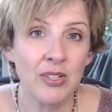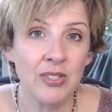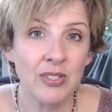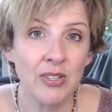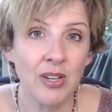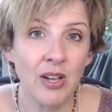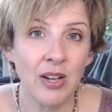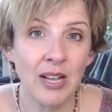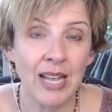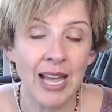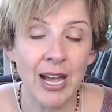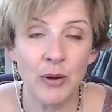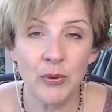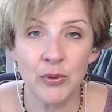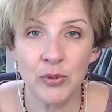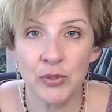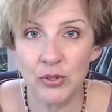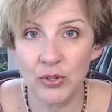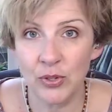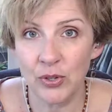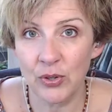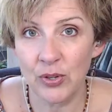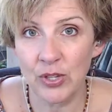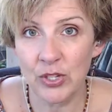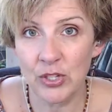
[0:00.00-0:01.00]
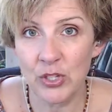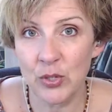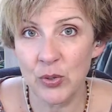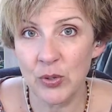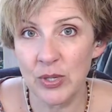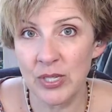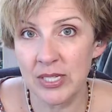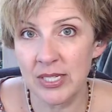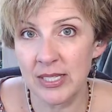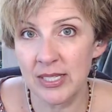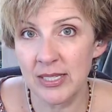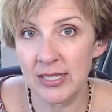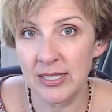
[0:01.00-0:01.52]
a counselor that you
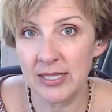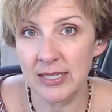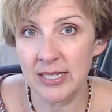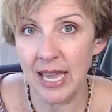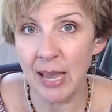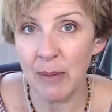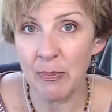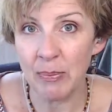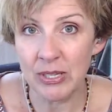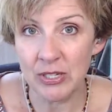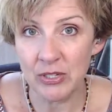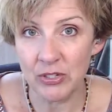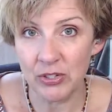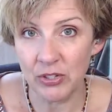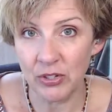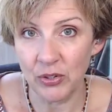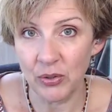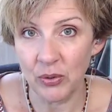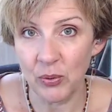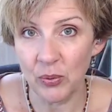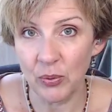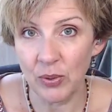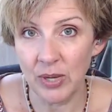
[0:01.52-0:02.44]
can tap into